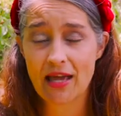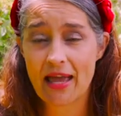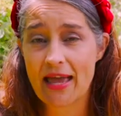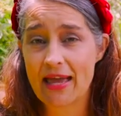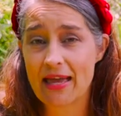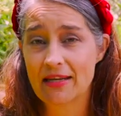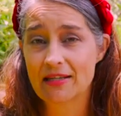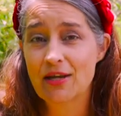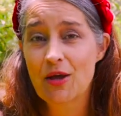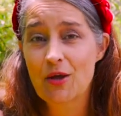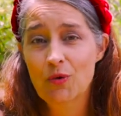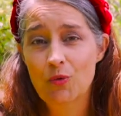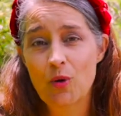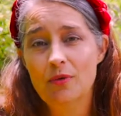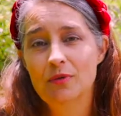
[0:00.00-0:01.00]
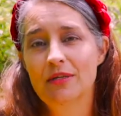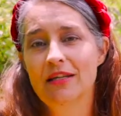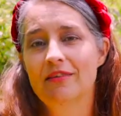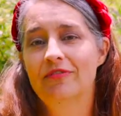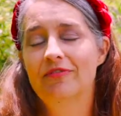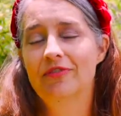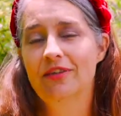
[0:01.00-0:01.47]
And what would
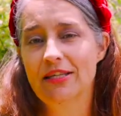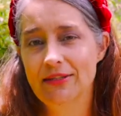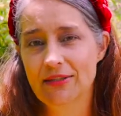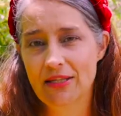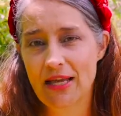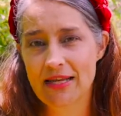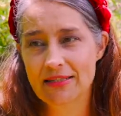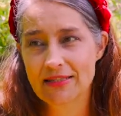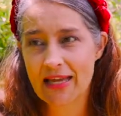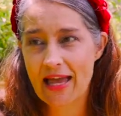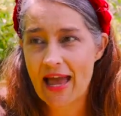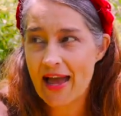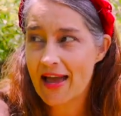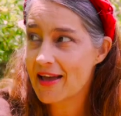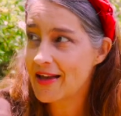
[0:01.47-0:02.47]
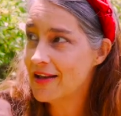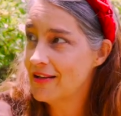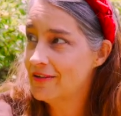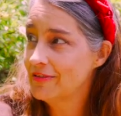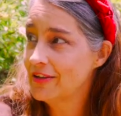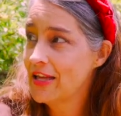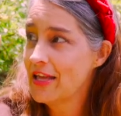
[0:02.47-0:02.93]
it feel like to have